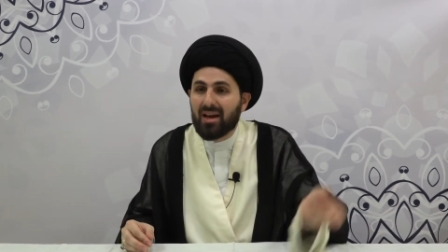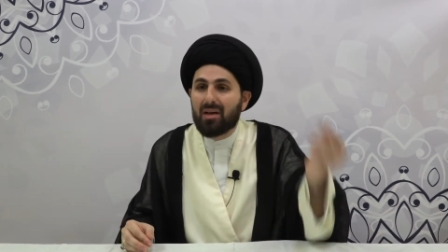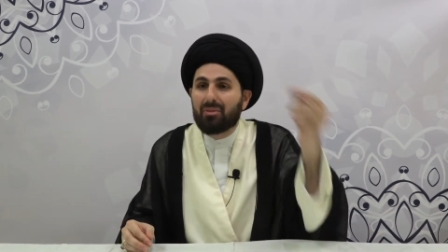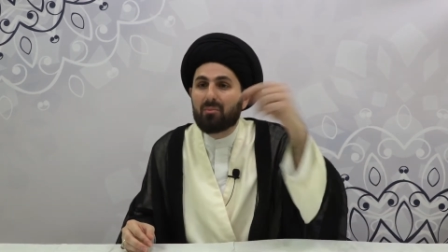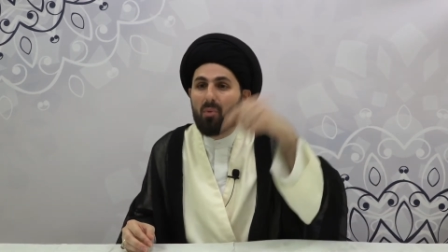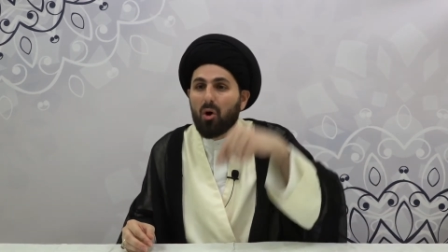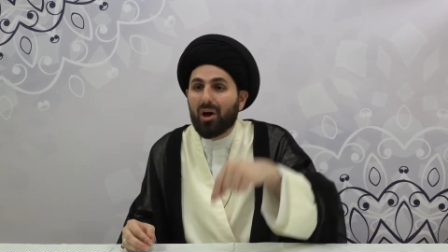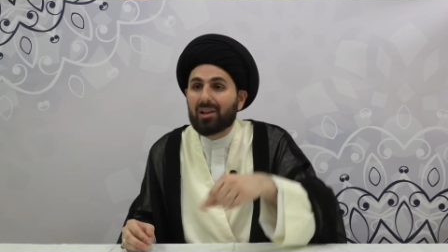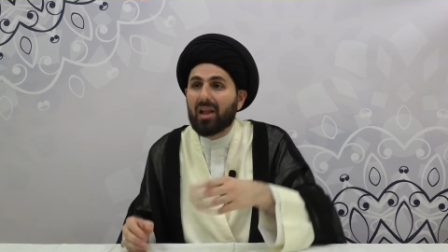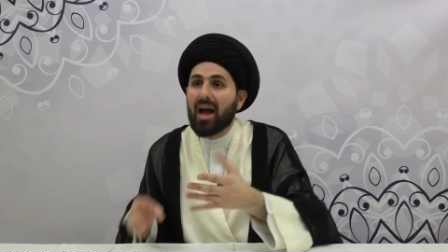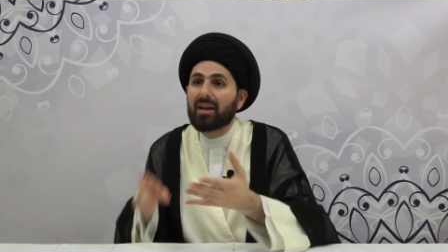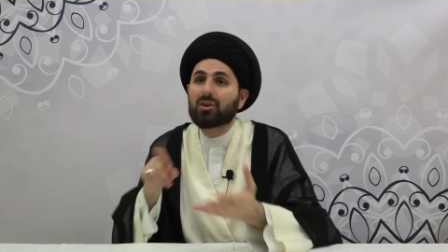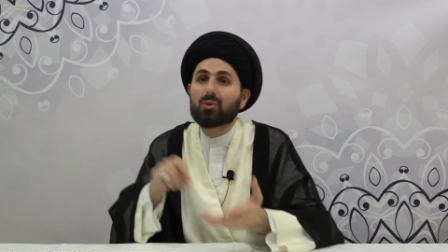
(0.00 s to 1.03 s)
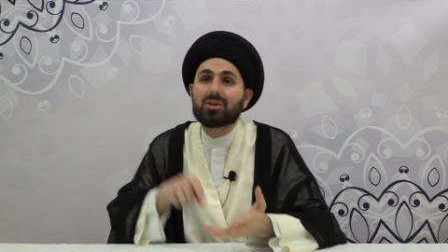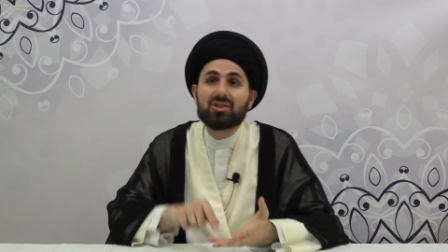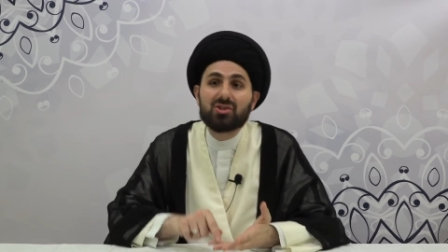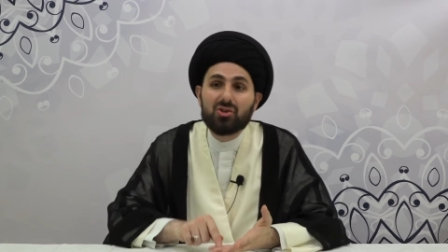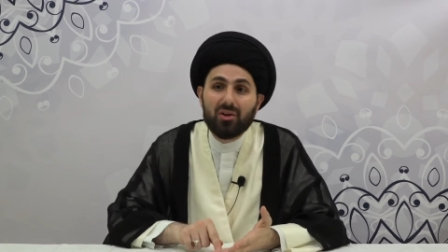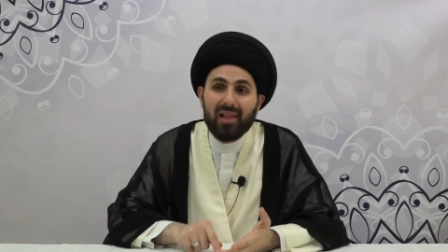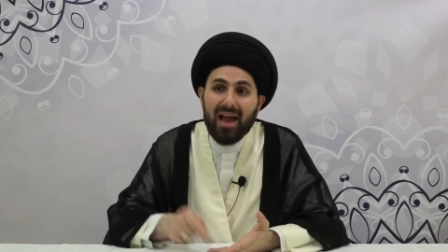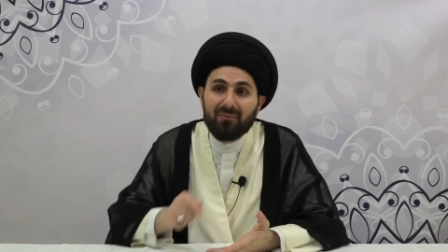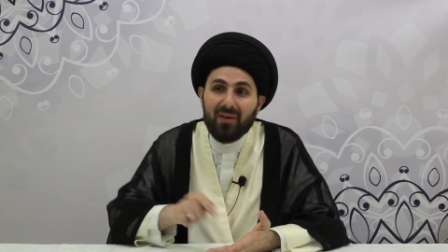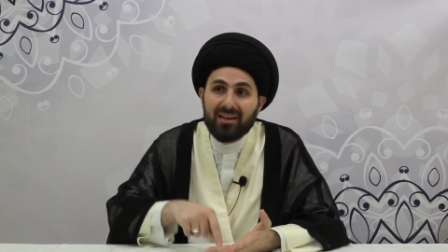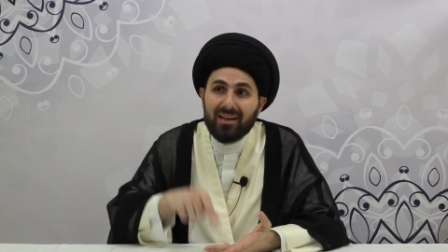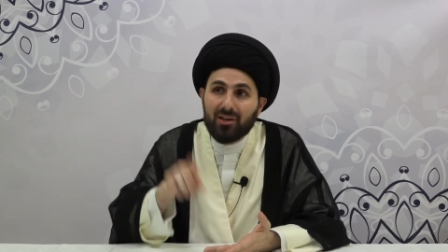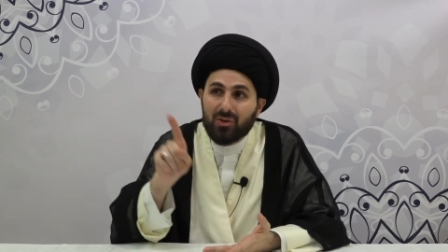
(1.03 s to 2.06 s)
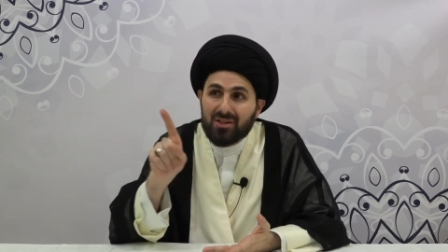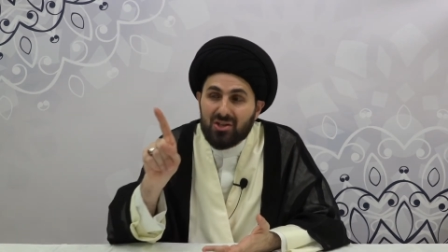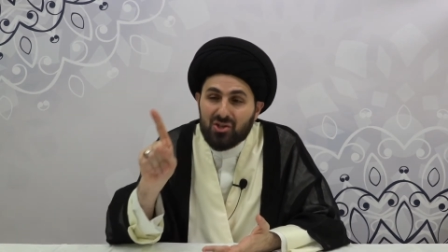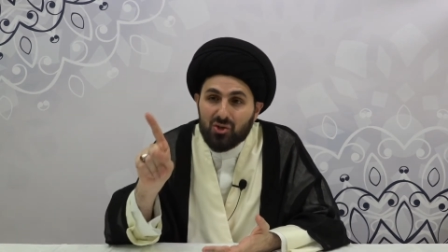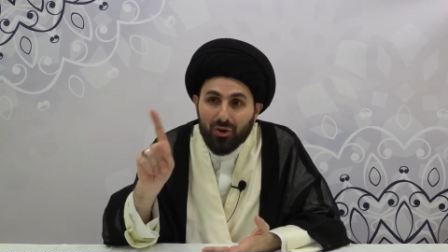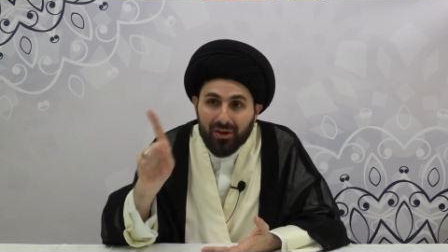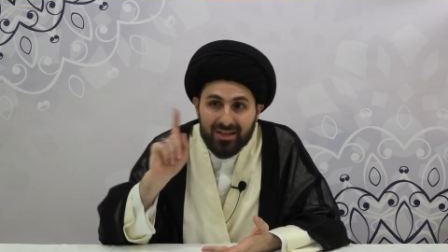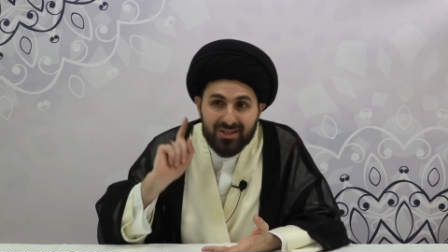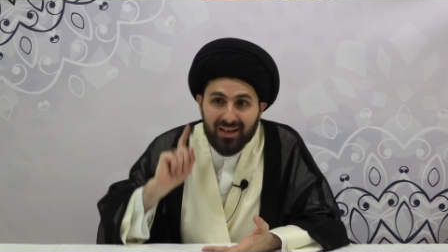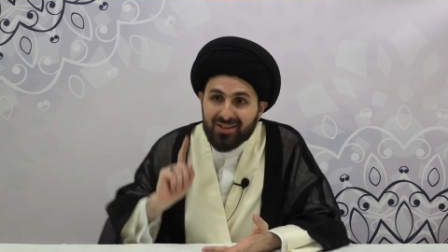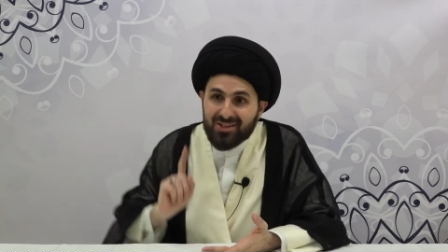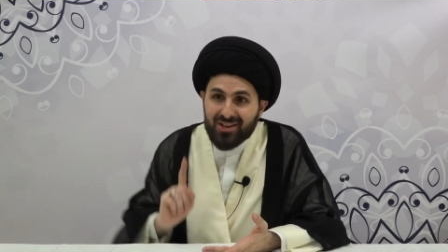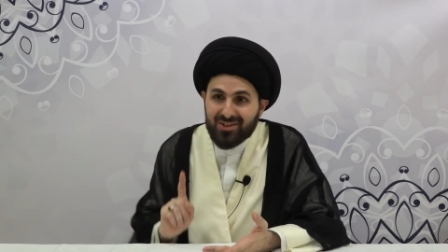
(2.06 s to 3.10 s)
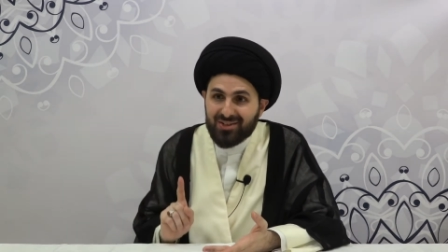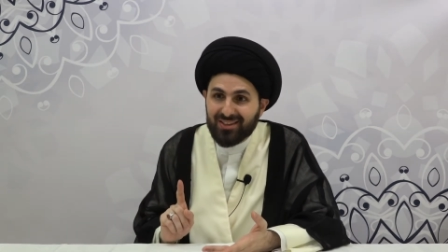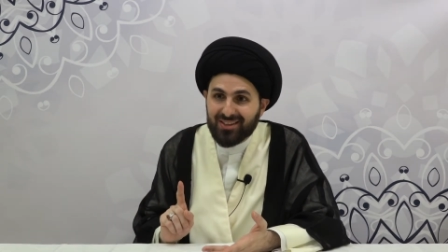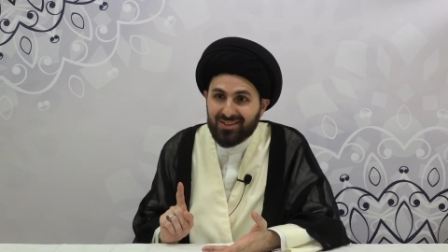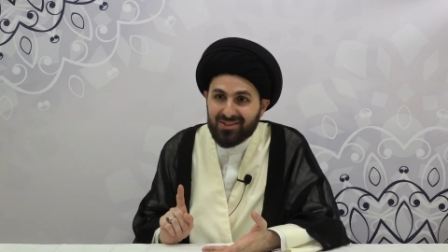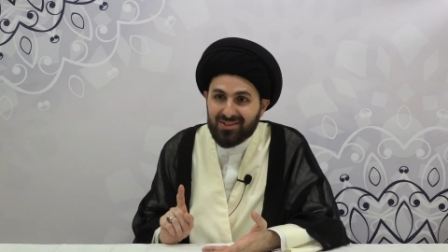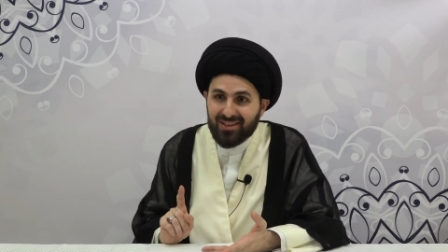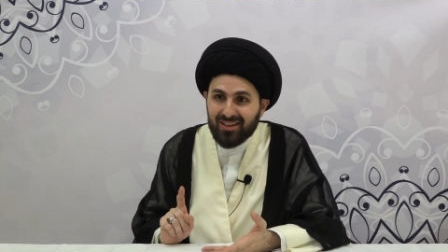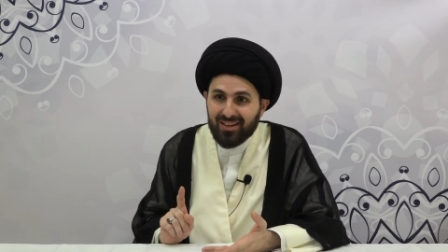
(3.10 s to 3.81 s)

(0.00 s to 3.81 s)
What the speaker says: the more Allah increases your life and increases your rizq and sustenance.